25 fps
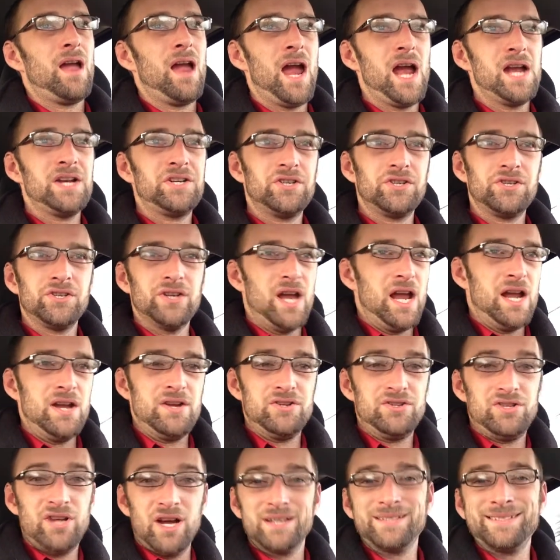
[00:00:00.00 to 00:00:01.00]

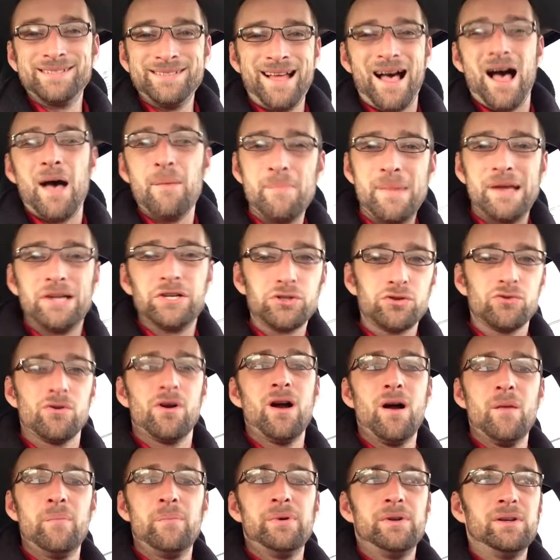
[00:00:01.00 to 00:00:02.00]
it does not measure
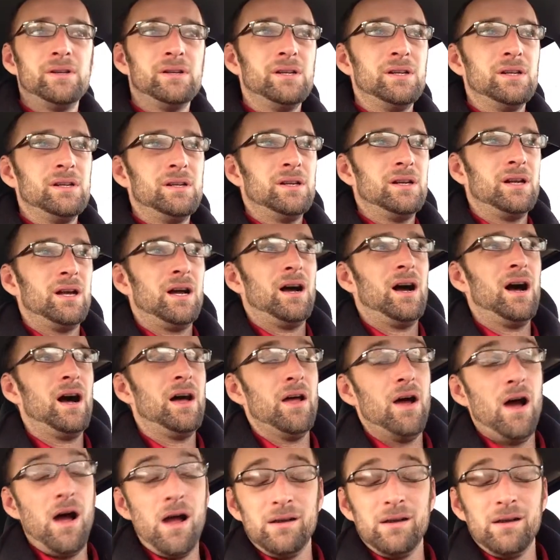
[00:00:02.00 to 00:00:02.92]
up,